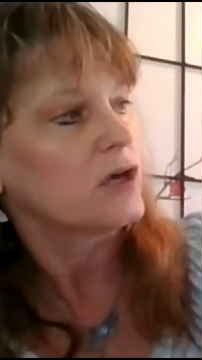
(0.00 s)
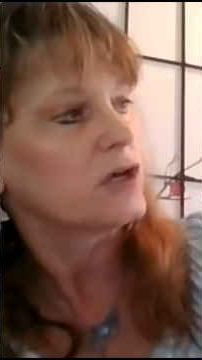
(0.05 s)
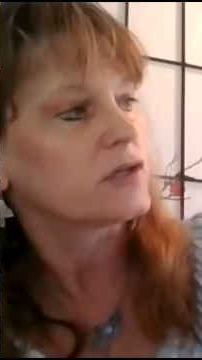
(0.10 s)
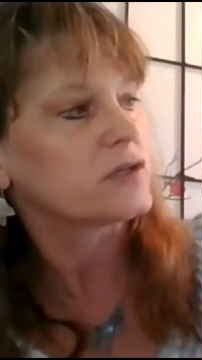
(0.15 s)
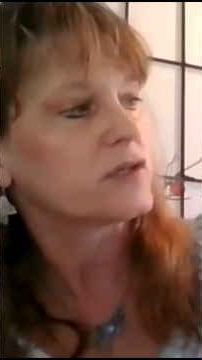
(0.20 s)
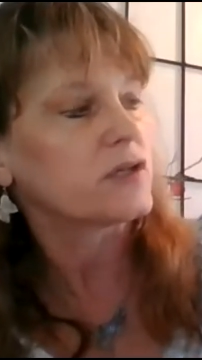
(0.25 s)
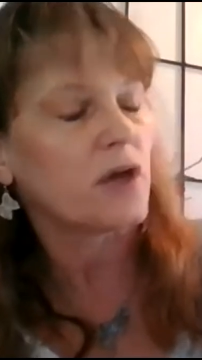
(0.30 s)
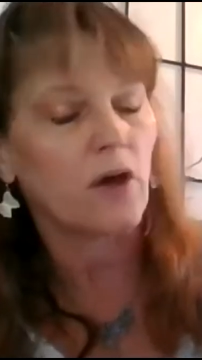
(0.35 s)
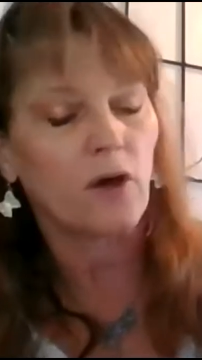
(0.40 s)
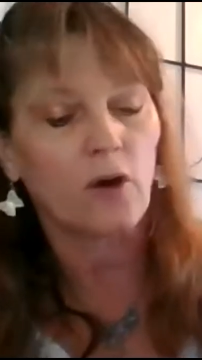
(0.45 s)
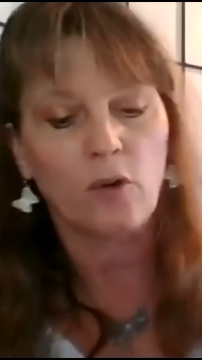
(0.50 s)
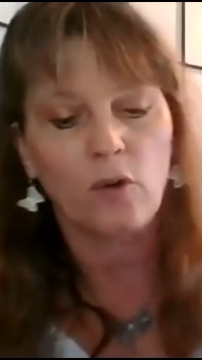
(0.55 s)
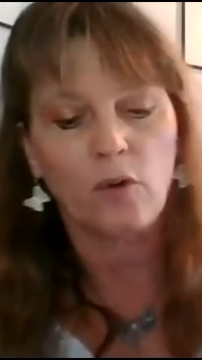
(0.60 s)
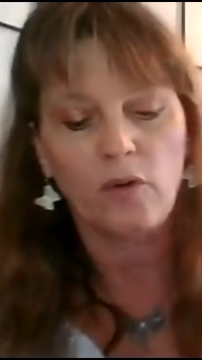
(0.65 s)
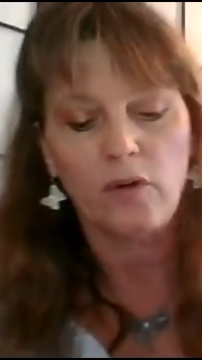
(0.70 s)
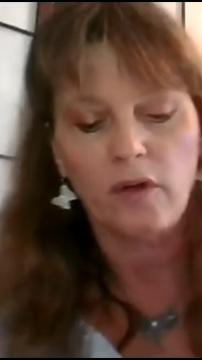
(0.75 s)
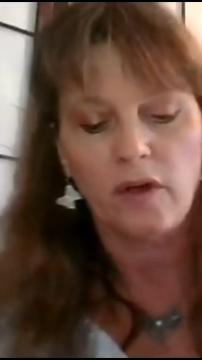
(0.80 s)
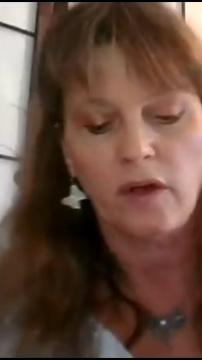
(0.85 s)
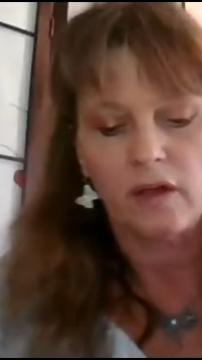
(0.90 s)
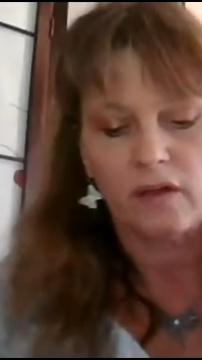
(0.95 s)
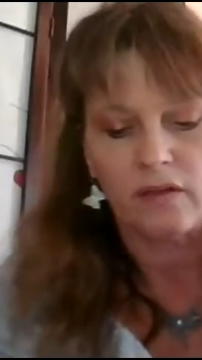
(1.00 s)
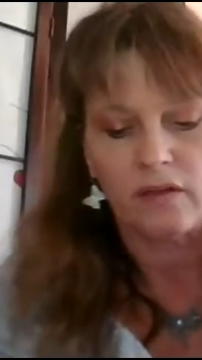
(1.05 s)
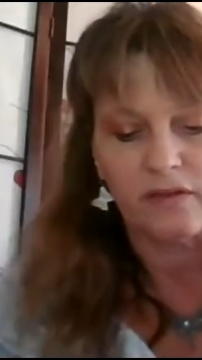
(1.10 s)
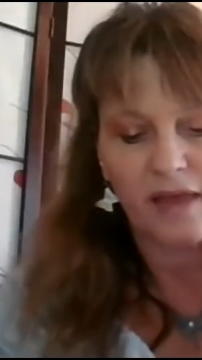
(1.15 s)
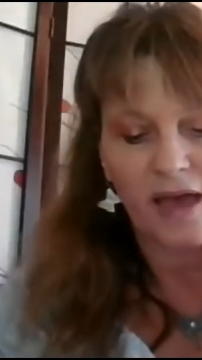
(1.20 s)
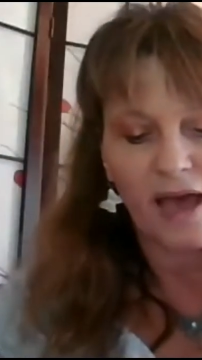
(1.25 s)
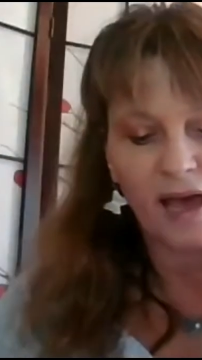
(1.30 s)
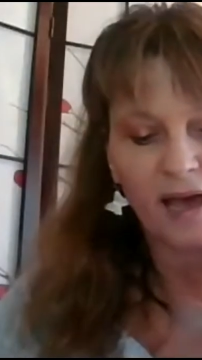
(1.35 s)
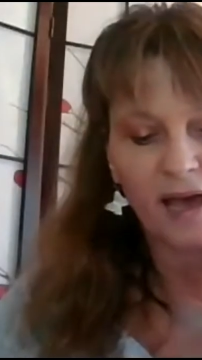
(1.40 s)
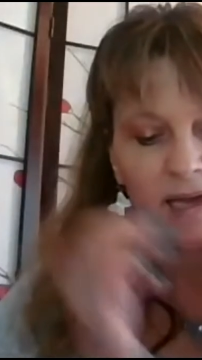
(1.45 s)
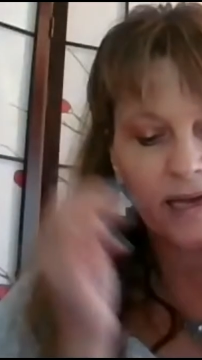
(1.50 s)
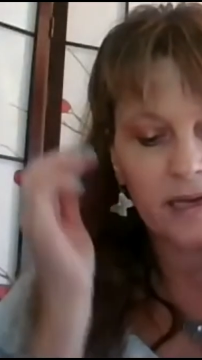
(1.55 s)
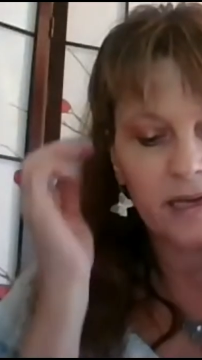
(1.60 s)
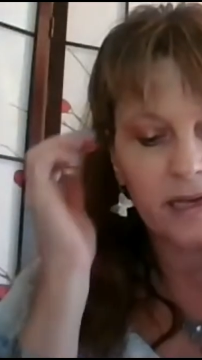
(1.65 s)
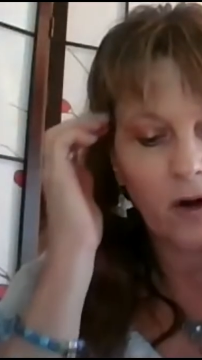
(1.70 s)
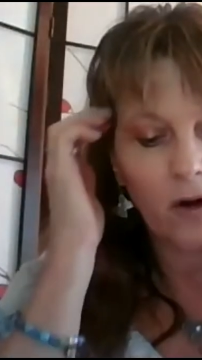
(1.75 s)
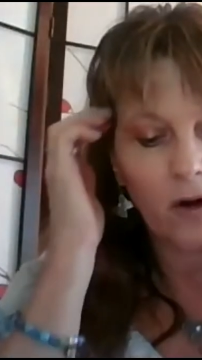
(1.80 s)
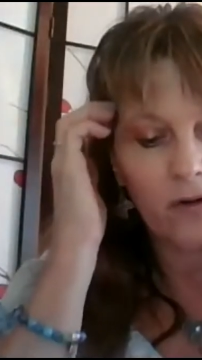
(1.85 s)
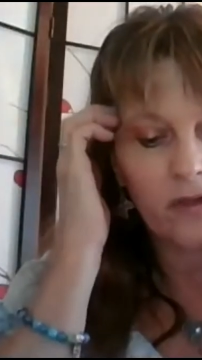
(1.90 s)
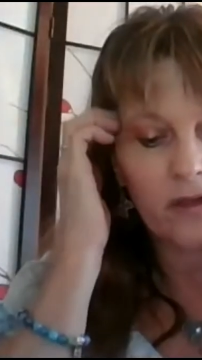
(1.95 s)
So those
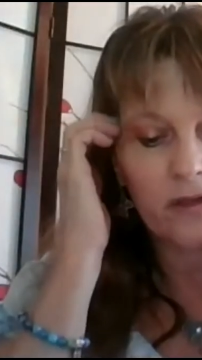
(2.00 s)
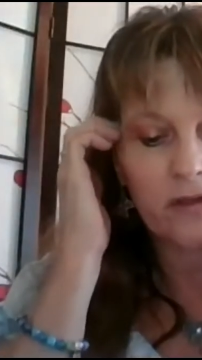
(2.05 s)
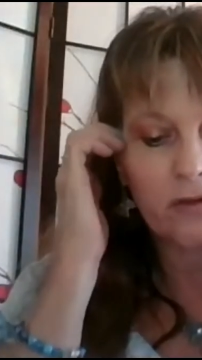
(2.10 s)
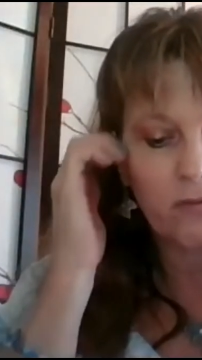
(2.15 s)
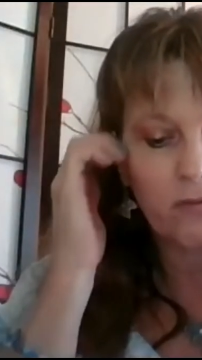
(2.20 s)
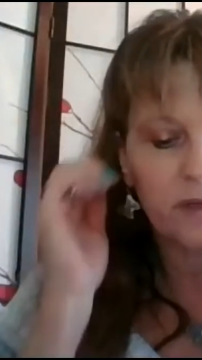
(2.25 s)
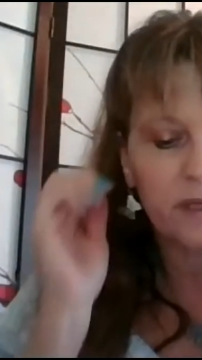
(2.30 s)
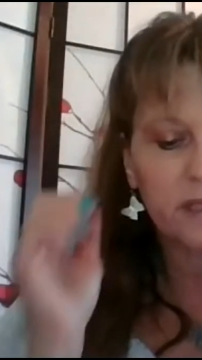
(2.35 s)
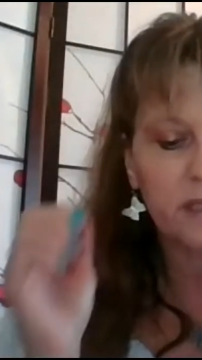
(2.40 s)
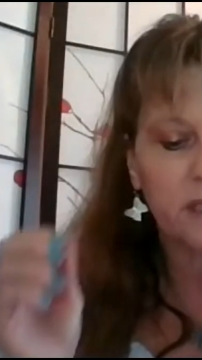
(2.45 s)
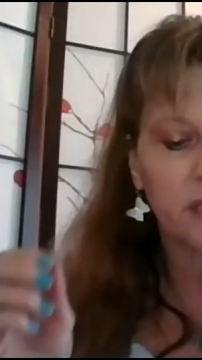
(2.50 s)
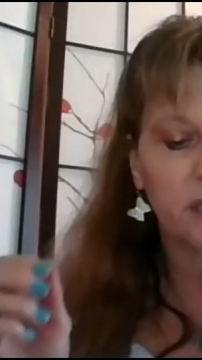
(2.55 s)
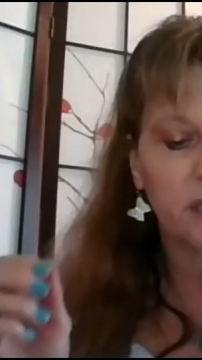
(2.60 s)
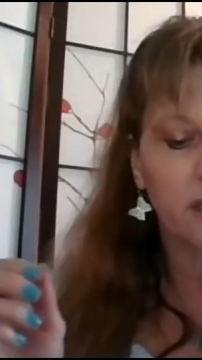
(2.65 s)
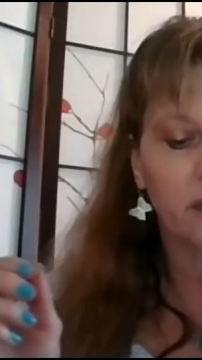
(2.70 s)
are the 3